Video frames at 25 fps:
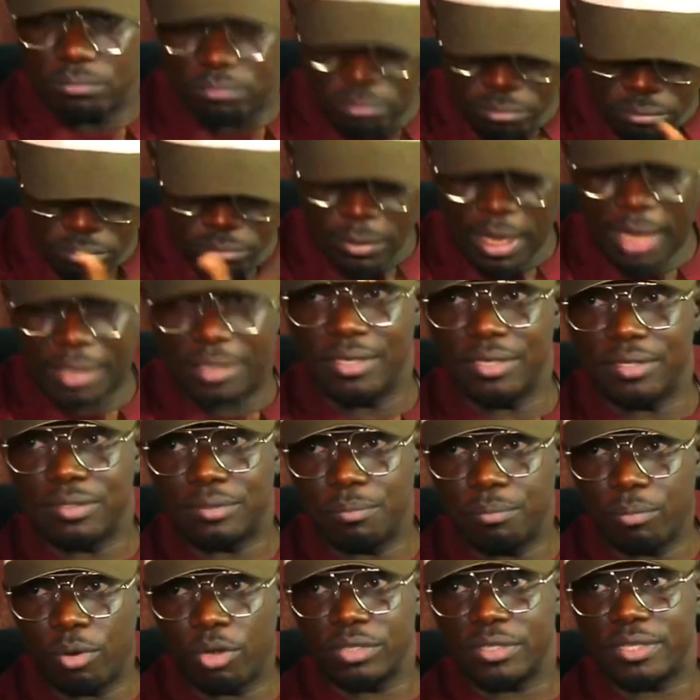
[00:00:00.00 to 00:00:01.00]
at least
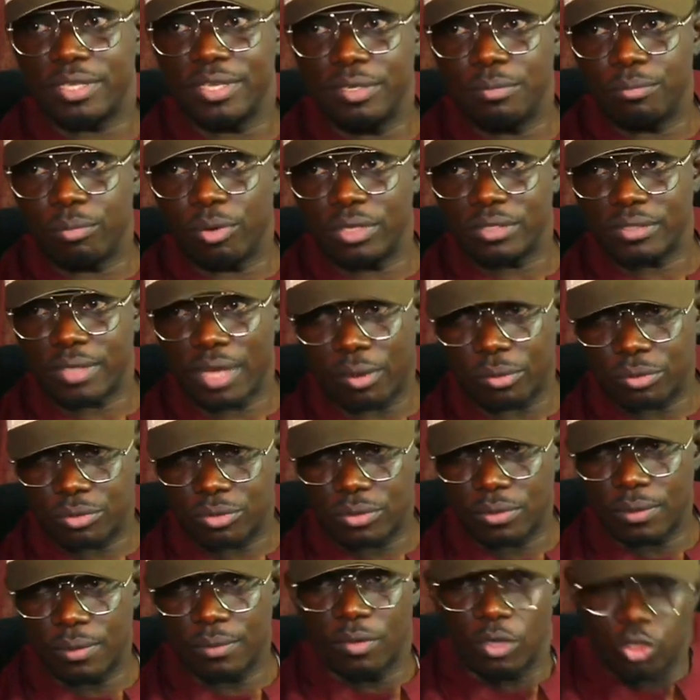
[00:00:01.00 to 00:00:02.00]
month in, month out.
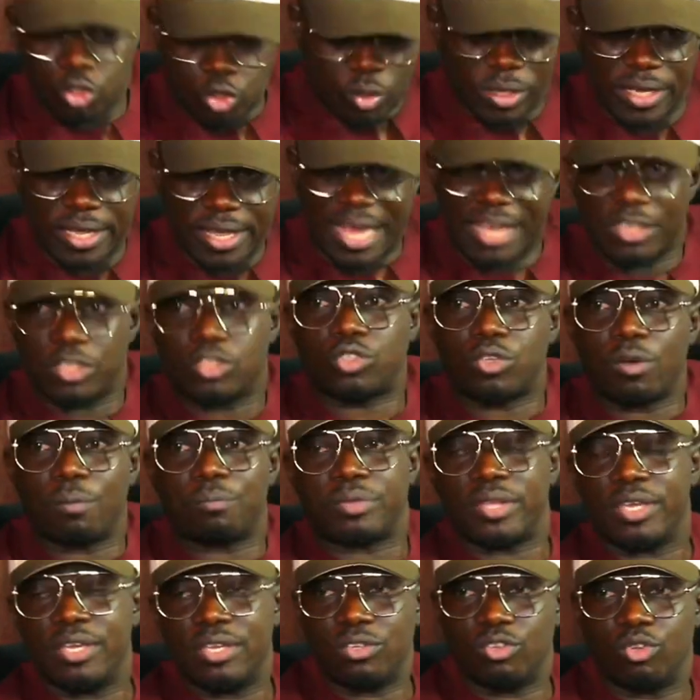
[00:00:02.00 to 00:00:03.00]
So he has
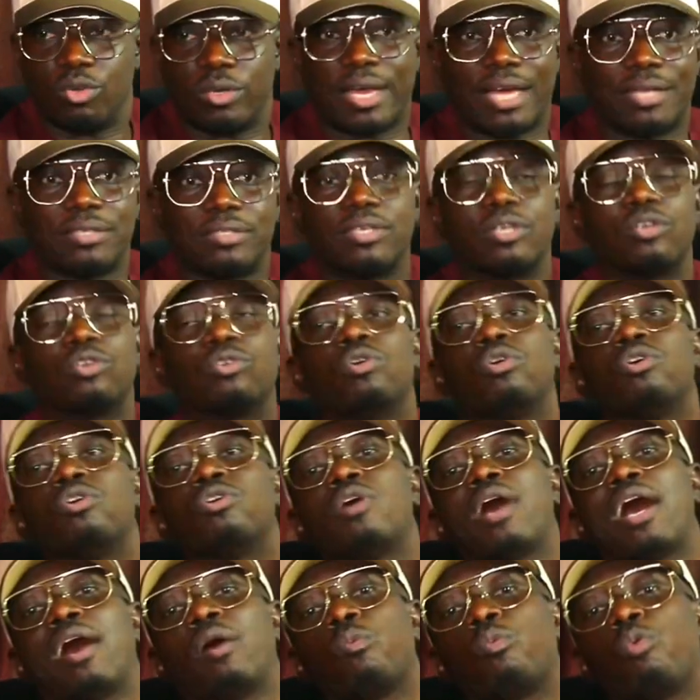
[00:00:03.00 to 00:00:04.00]
something you can say, go
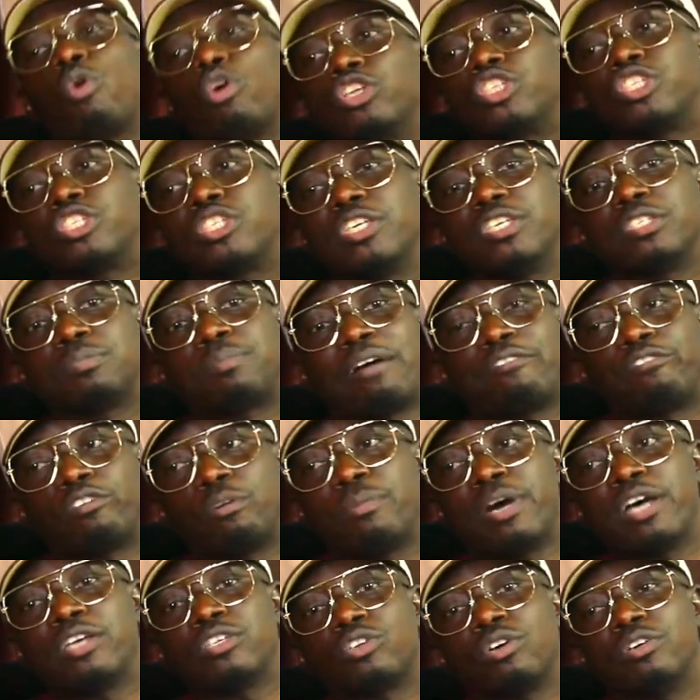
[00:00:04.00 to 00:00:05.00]
and watch his
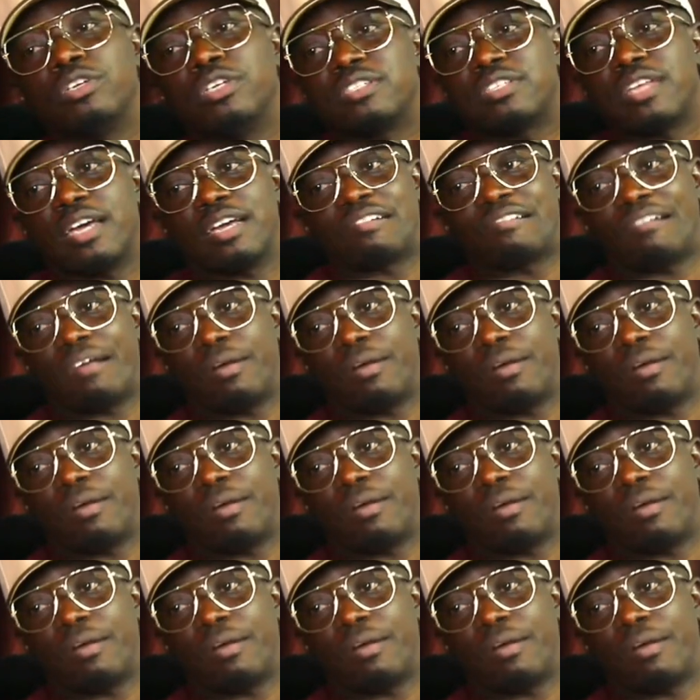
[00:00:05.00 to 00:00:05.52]
performance on Instagram.